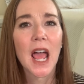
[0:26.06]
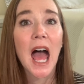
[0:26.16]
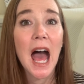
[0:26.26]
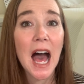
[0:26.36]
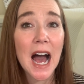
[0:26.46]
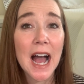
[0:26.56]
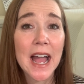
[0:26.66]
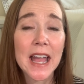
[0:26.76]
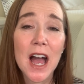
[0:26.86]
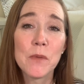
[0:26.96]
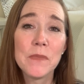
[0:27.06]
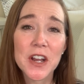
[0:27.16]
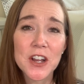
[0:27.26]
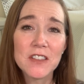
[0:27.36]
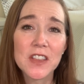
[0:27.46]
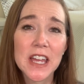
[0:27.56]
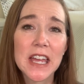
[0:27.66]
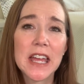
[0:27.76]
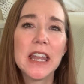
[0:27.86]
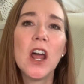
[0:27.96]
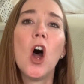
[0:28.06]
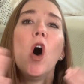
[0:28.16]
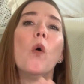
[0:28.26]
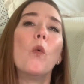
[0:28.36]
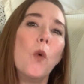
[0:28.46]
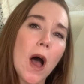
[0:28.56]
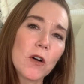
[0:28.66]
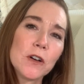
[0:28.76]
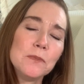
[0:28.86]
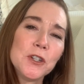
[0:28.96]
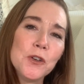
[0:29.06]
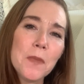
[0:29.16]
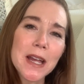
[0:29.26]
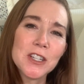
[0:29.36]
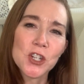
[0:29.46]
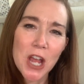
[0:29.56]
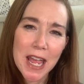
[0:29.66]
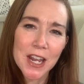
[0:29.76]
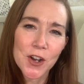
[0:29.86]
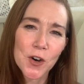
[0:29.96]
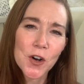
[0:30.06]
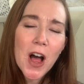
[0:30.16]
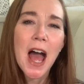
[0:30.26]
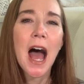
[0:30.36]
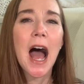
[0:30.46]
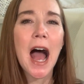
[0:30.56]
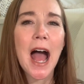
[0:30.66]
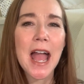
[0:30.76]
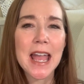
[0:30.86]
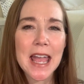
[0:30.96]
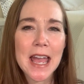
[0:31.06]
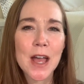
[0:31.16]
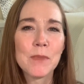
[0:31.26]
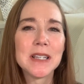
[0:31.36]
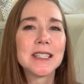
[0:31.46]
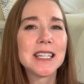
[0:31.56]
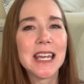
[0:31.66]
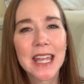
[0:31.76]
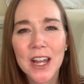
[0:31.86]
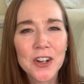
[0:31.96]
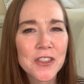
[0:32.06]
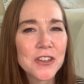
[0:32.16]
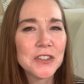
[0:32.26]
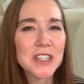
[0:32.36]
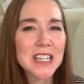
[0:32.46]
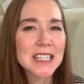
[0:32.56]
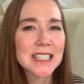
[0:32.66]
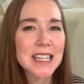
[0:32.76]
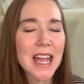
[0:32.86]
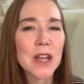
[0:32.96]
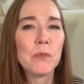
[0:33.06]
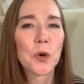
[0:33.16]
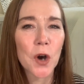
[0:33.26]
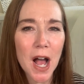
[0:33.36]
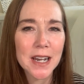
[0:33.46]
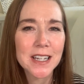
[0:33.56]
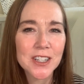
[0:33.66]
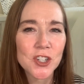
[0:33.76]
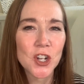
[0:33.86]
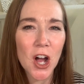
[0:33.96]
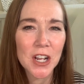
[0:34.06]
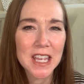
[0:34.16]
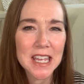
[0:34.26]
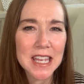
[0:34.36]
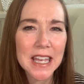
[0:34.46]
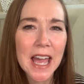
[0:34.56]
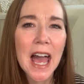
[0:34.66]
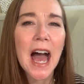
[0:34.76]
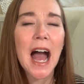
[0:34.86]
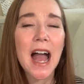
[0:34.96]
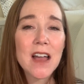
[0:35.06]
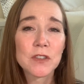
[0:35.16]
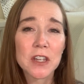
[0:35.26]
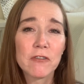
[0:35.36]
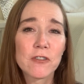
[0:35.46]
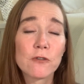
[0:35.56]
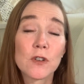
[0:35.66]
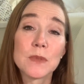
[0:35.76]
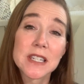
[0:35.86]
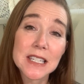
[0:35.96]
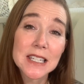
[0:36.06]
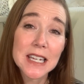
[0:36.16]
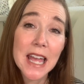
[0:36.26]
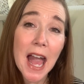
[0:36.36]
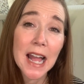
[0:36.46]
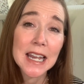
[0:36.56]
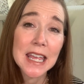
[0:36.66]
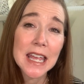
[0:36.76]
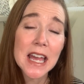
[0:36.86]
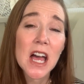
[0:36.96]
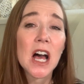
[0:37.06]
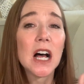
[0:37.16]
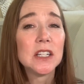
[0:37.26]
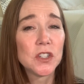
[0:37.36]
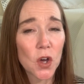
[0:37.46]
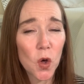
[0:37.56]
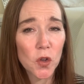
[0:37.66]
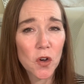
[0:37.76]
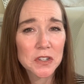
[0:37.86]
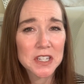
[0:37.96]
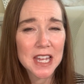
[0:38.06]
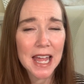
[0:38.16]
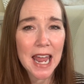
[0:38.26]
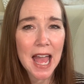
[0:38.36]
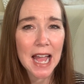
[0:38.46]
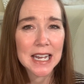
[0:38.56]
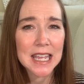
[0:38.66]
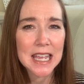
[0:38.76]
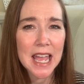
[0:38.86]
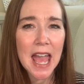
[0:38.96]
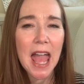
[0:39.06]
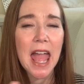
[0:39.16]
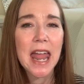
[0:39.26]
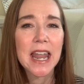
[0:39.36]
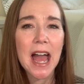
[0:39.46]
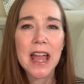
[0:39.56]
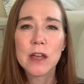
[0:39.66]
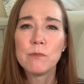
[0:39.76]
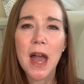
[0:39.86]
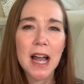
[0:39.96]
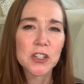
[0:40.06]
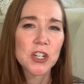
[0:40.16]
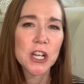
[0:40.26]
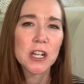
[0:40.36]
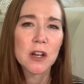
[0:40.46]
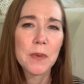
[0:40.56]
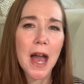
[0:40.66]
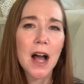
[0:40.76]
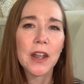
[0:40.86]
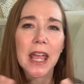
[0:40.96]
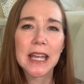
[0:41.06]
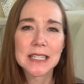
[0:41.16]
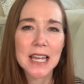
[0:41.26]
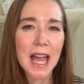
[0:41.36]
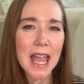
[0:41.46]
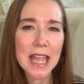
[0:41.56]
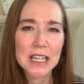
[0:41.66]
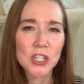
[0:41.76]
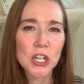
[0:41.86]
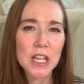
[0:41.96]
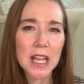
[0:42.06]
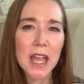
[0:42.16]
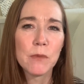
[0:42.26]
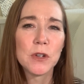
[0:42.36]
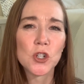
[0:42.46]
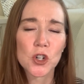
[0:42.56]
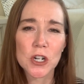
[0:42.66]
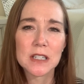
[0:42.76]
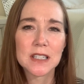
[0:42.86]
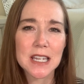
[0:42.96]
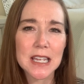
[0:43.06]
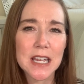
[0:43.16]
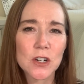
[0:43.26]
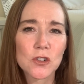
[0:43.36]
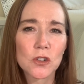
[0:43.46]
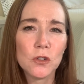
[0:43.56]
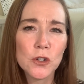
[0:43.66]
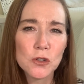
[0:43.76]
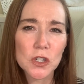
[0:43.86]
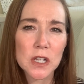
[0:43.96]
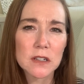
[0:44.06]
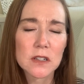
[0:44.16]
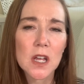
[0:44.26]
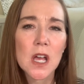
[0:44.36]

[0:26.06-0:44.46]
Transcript: Hi, I'm Lynn. Welcome to my channel. I am a skincare enthusiast and product junkie. I have suffered from cystic acne, adult onset acne, and I am passionate about anti-aging and maturing skincare solutions.